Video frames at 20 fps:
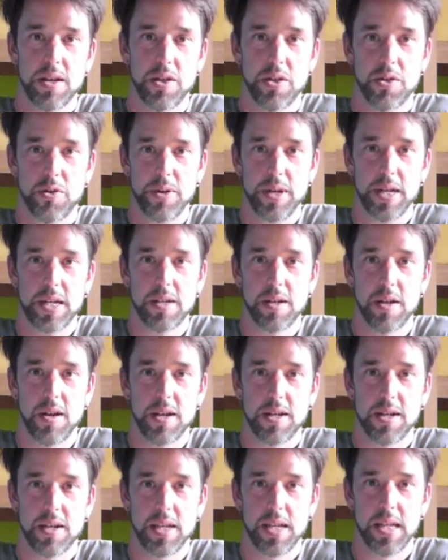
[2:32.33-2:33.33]
3
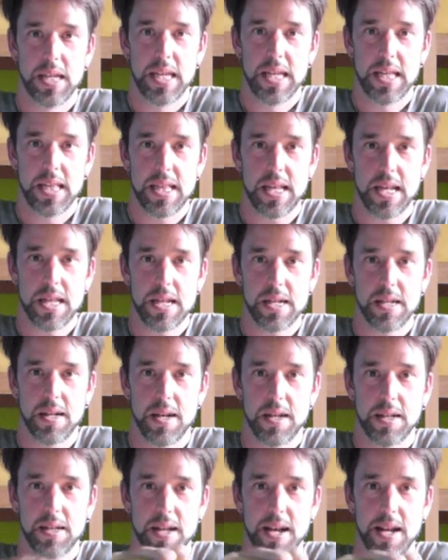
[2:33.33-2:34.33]
o'clock, 6
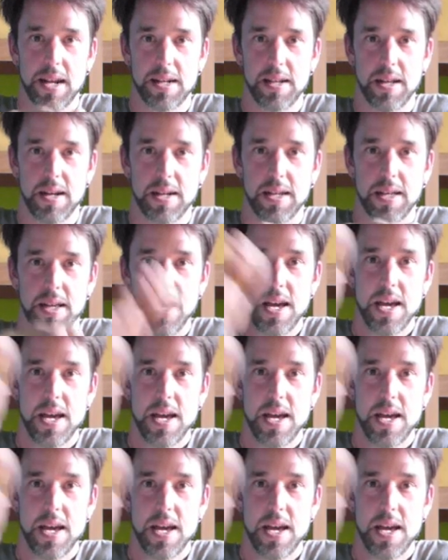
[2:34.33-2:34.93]
o'clock, 9 o'clock.